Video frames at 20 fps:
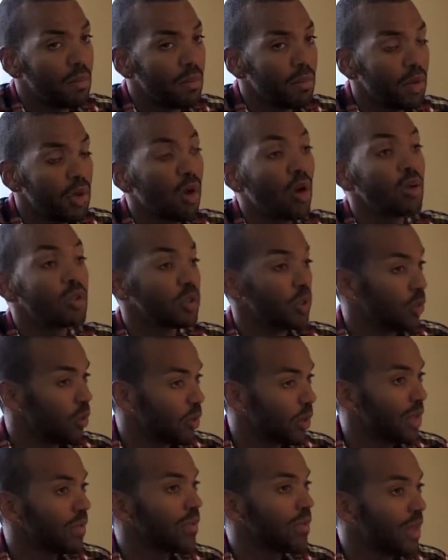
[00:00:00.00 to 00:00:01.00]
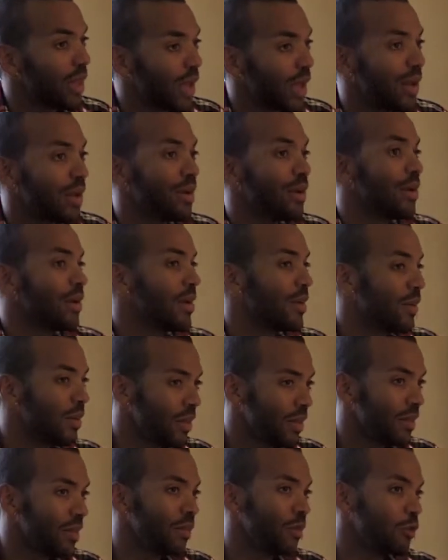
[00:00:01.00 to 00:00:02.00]
But also, given that
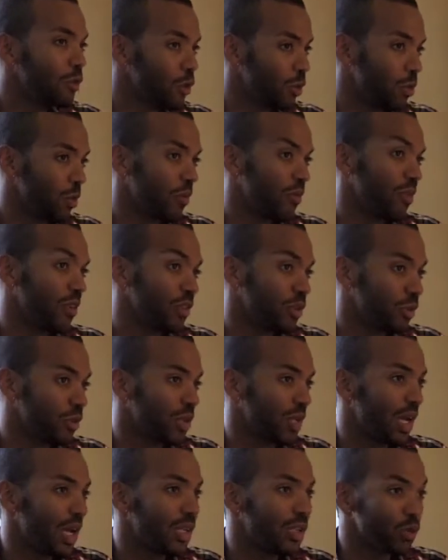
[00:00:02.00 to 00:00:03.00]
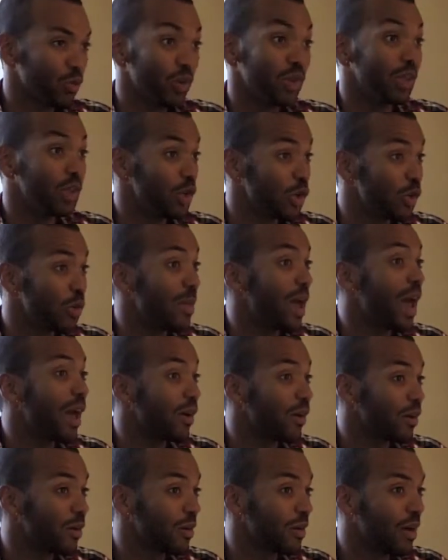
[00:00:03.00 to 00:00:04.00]
those superficial signs really do
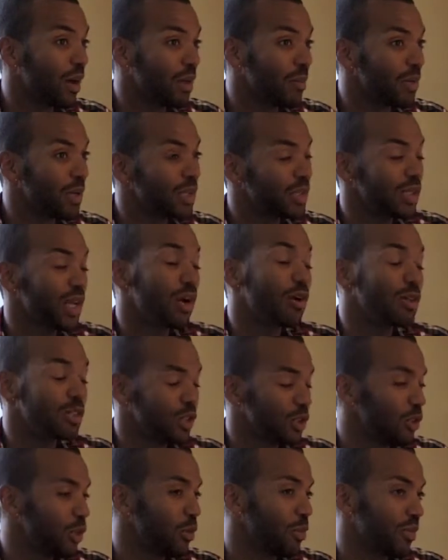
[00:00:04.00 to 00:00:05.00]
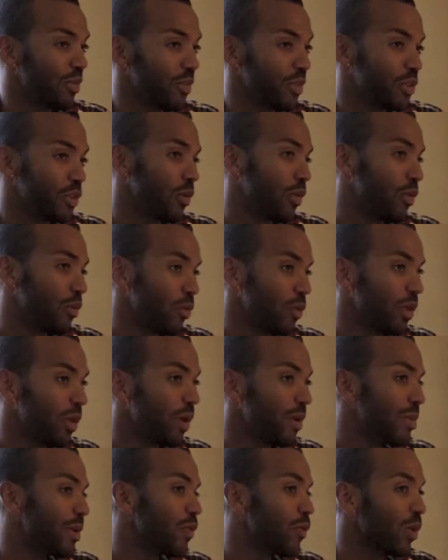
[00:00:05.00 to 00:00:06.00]
matter, because they aren't just superficial; they're real.